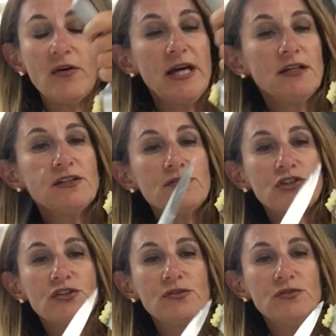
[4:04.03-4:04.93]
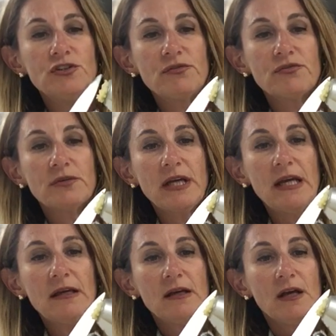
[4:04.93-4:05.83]
go ahead and do 2, do
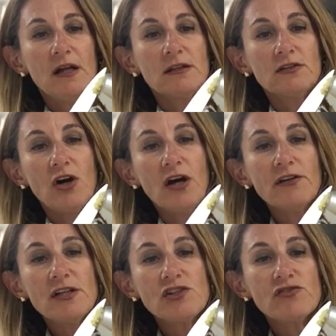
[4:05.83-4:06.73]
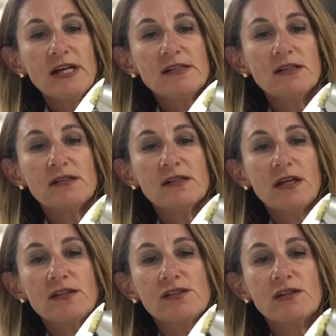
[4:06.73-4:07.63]
3. The longer this dressing
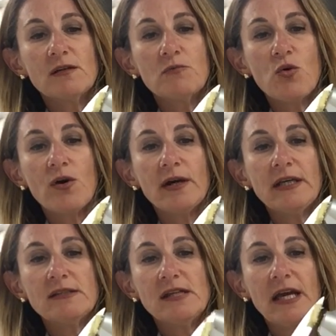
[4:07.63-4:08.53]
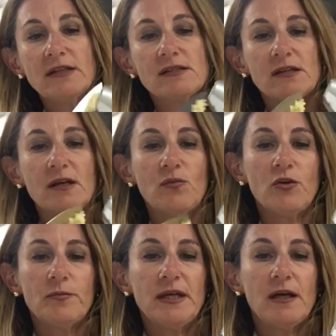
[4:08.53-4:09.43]
sits, the more intense it
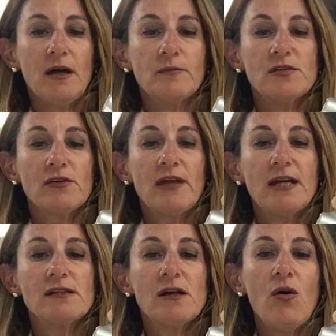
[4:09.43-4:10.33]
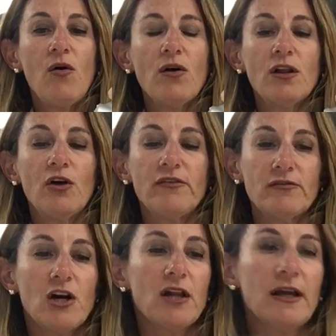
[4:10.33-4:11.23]
will become. So that is a whole clove
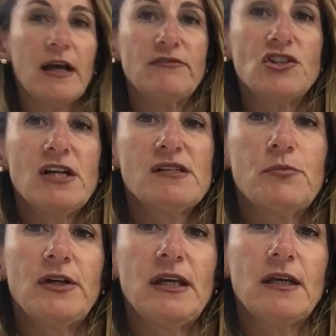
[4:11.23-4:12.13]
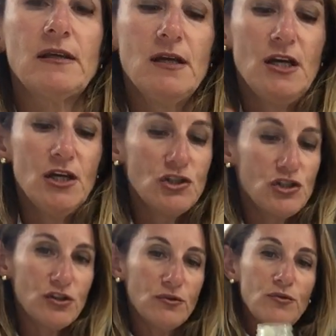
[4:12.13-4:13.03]
of garlic I've just put in
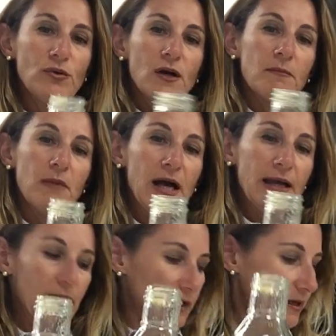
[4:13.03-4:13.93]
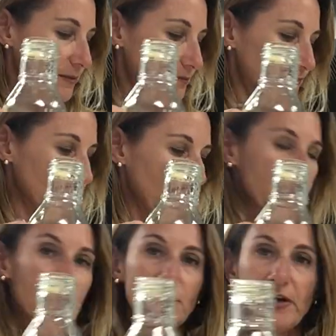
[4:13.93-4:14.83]
to my
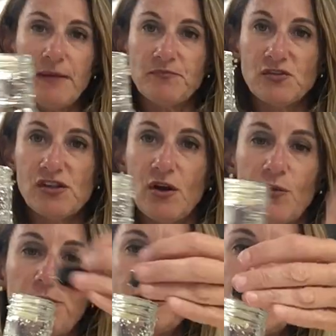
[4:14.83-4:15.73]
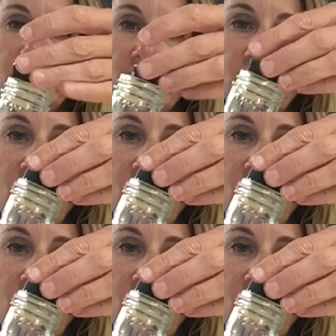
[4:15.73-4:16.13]
my vinaigrette. So put the lid